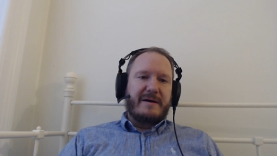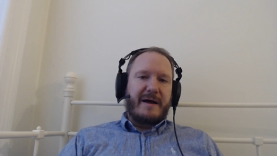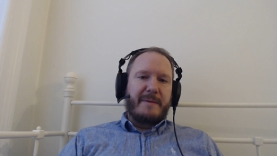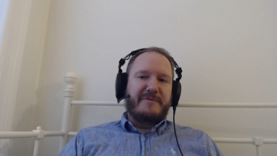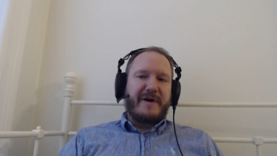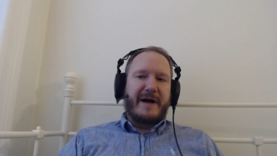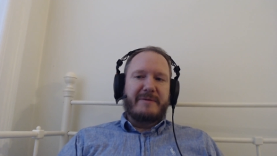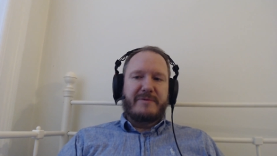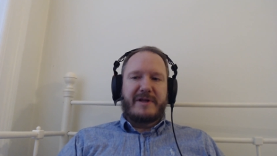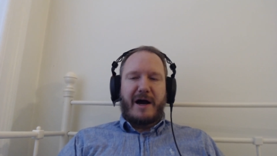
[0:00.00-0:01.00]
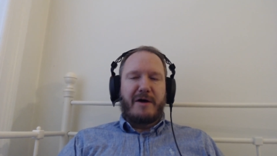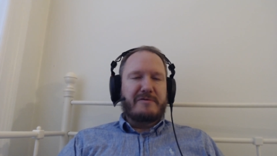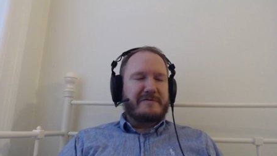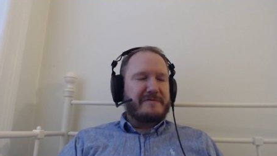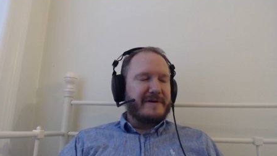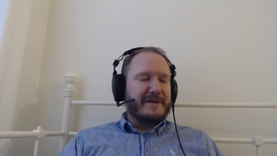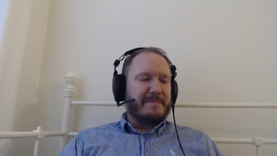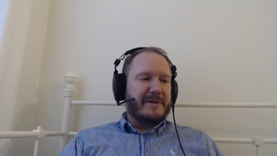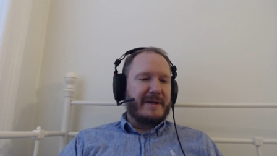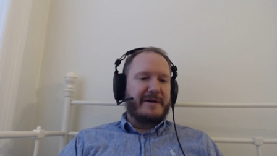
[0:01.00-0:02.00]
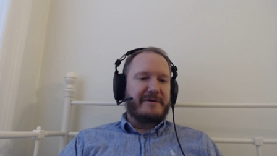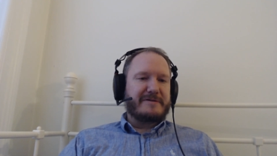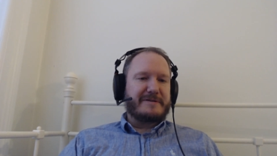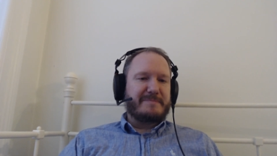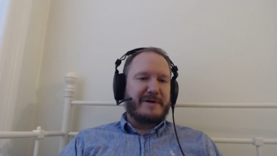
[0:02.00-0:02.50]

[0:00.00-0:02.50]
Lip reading: I'm fine with the outfield players,